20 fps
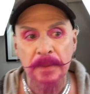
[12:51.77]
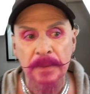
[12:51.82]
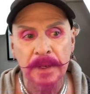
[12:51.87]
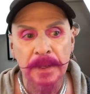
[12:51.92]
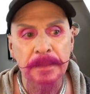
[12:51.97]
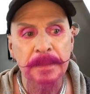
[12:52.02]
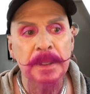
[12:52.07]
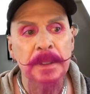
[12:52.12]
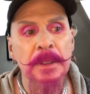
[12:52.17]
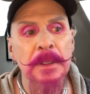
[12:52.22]
what
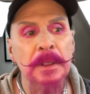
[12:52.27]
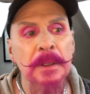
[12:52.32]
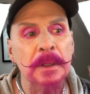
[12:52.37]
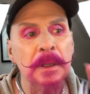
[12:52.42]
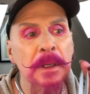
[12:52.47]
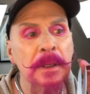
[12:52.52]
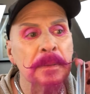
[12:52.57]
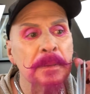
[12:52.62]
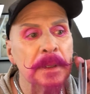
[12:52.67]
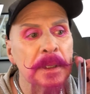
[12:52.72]
I'm going to do,
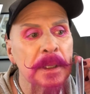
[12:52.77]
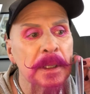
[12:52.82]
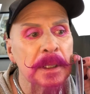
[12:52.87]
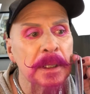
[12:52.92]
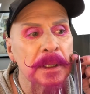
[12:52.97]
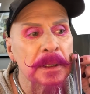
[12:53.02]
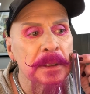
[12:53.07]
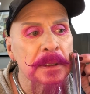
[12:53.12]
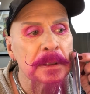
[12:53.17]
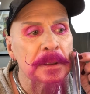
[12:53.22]
I'm going to
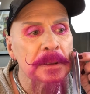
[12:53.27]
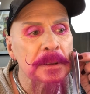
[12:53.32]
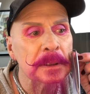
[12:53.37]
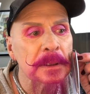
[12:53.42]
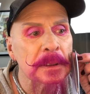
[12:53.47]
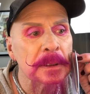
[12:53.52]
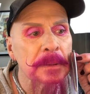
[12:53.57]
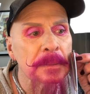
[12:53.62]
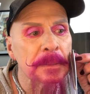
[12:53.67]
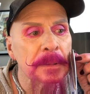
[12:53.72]
cut this a
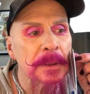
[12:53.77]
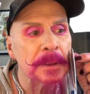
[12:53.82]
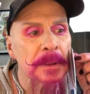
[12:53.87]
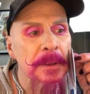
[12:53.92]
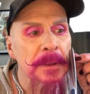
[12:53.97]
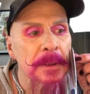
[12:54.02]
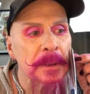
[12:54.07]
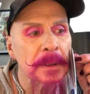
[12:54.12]
little bit